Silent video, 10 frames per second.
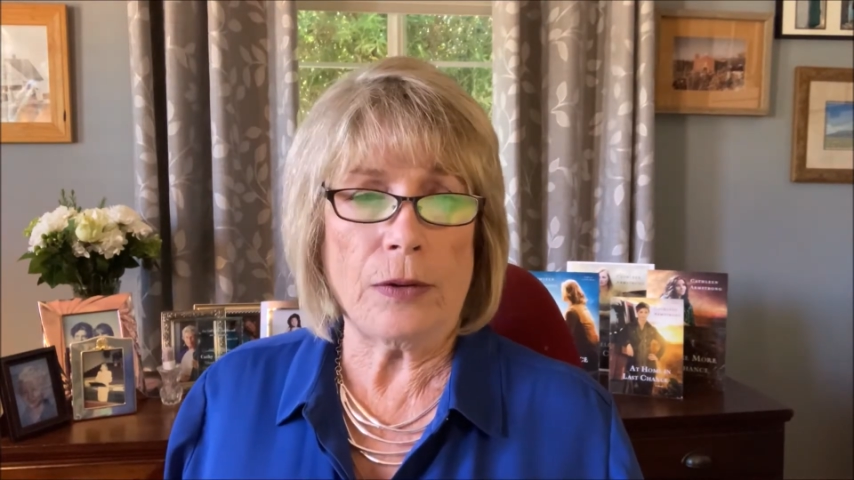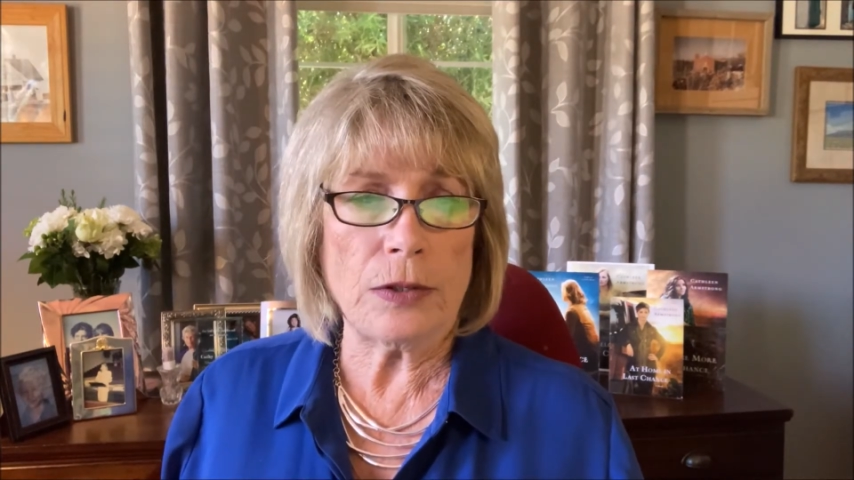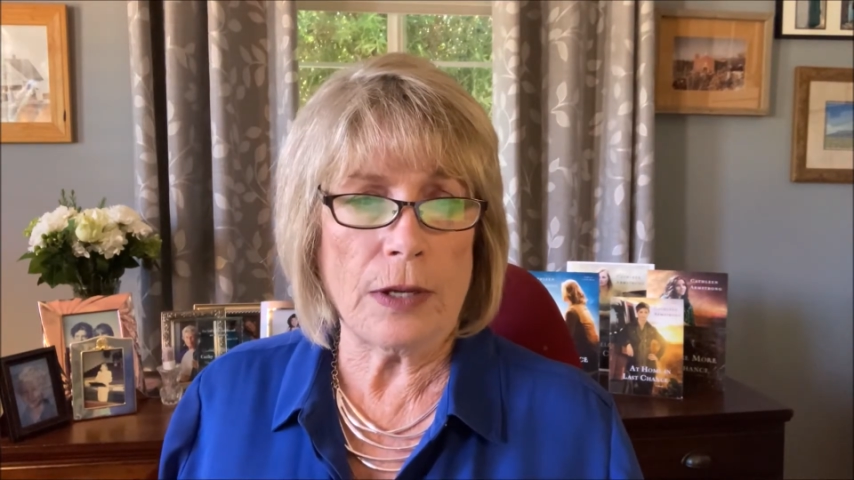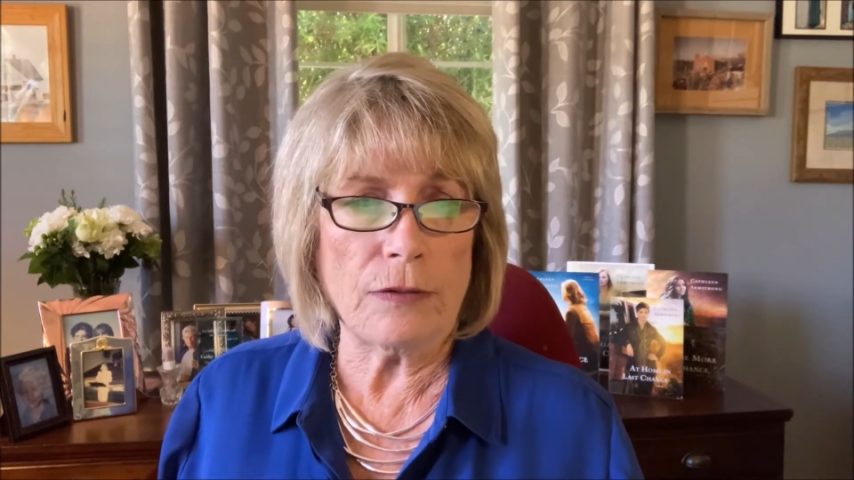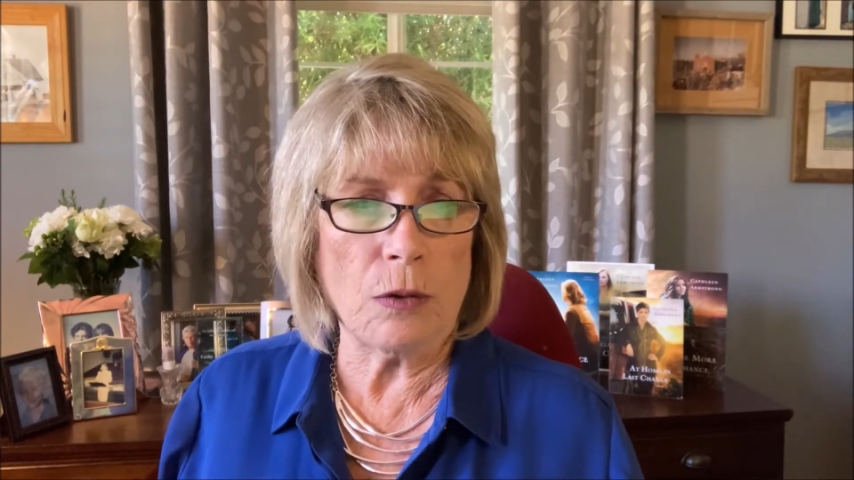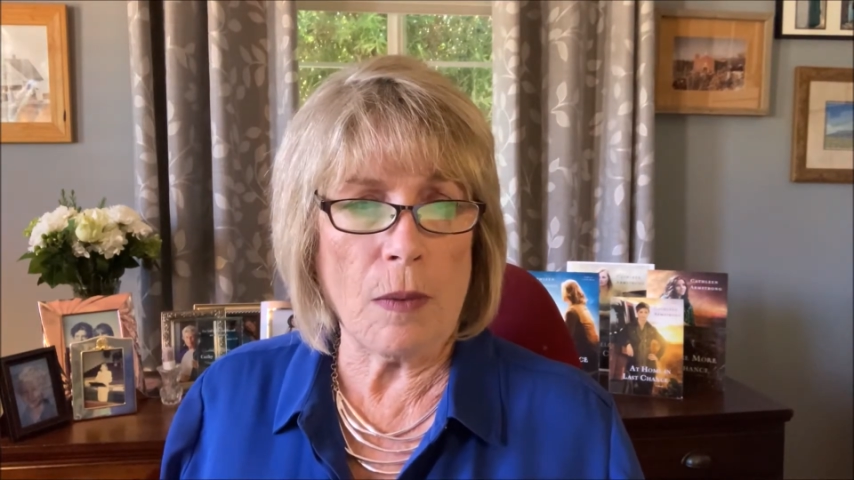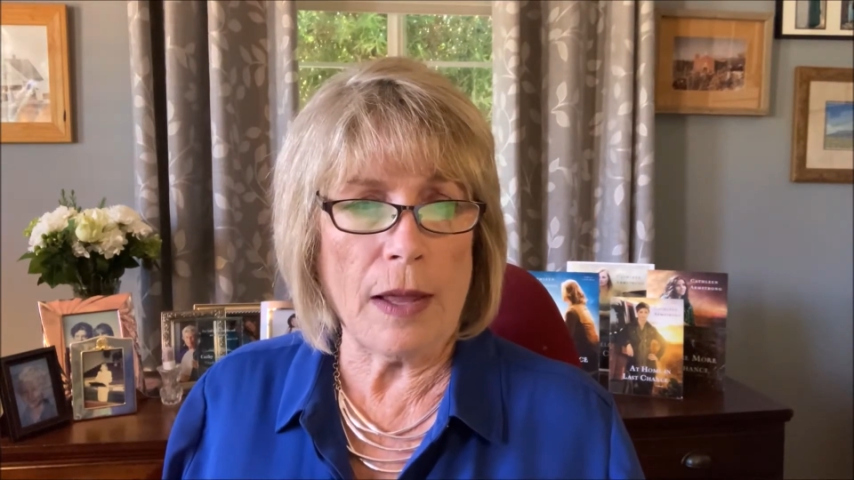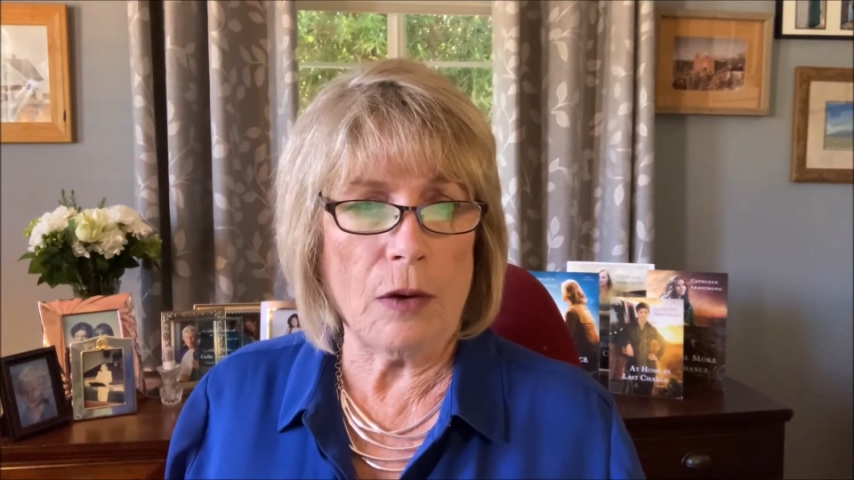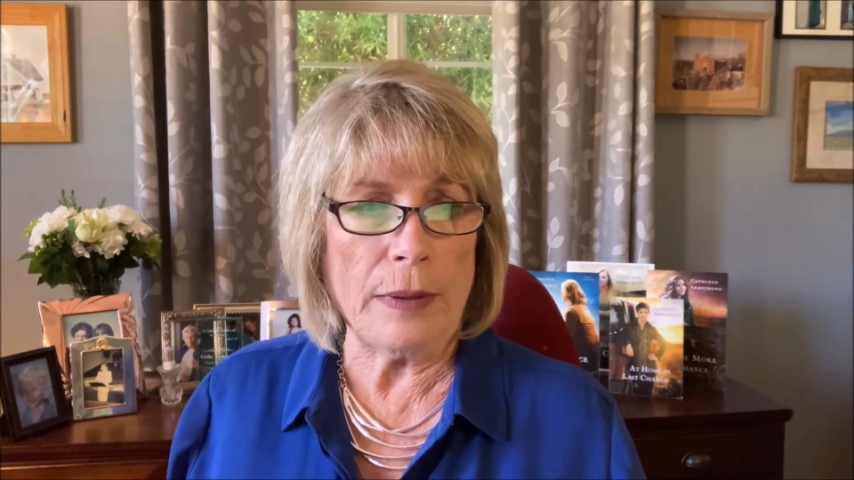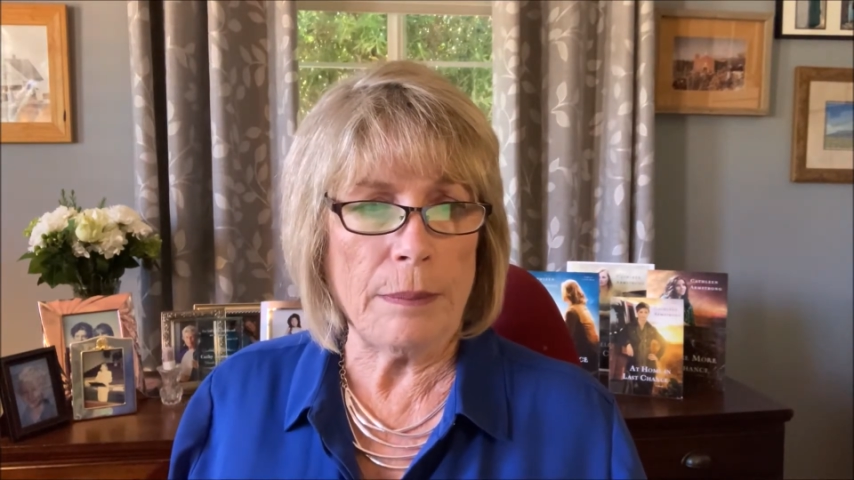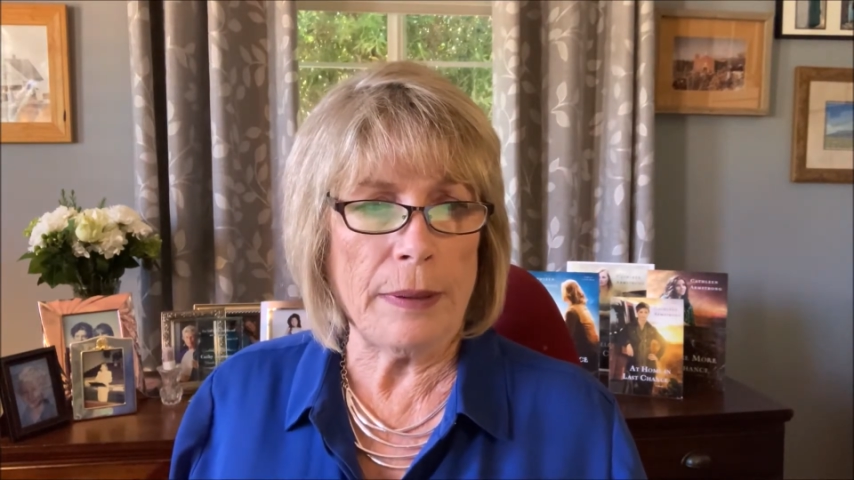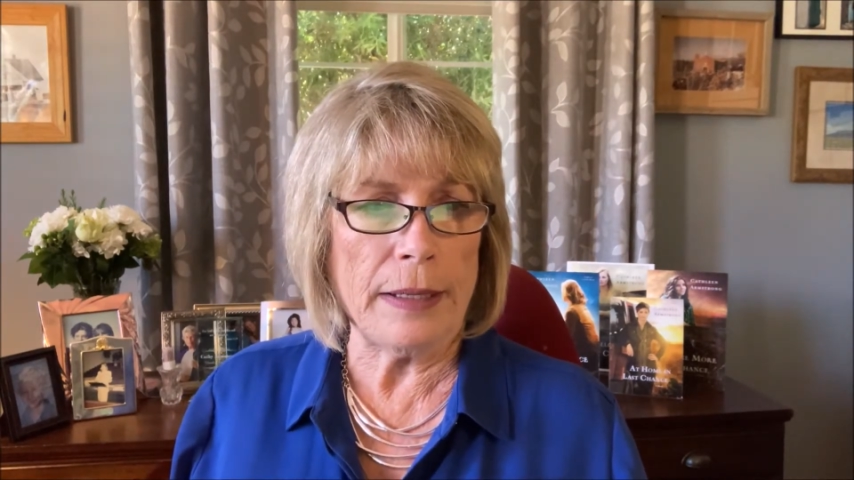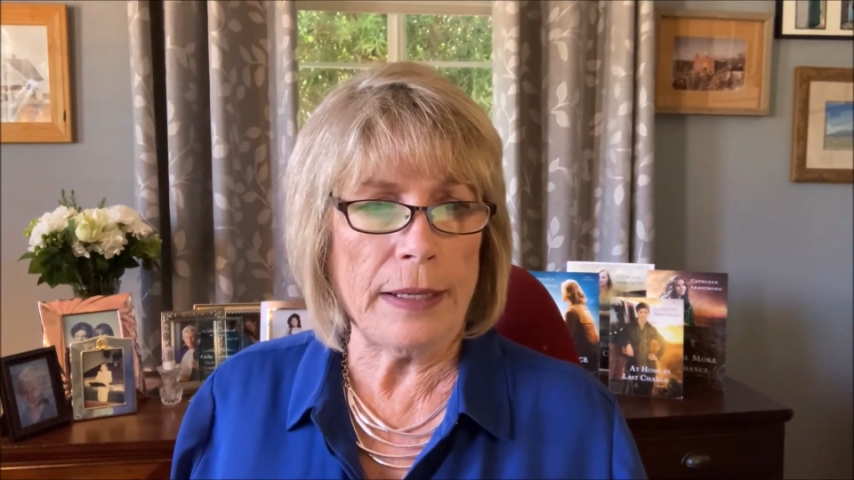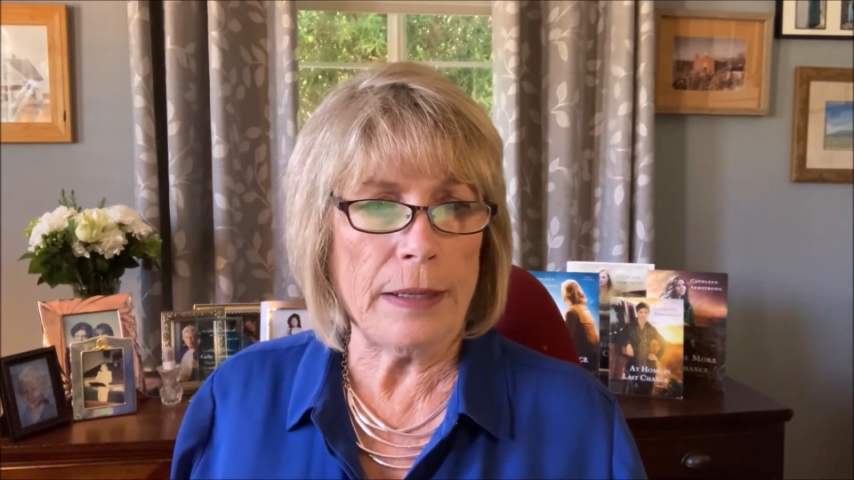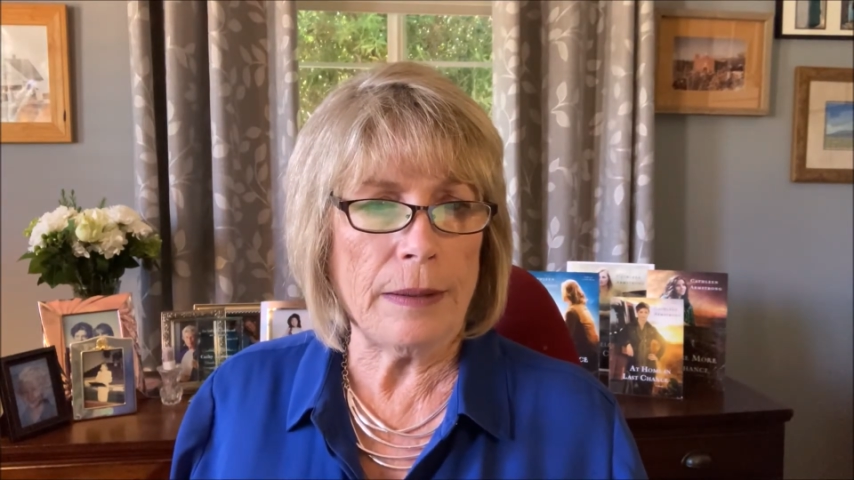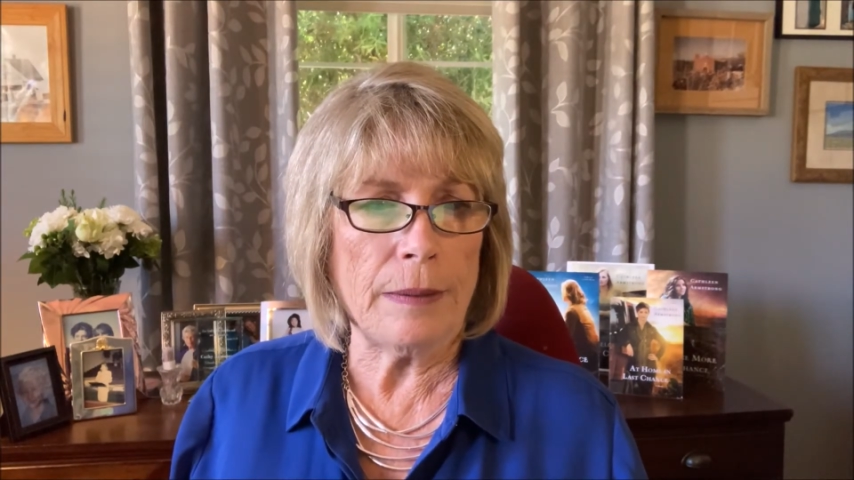herself to wallow in pity.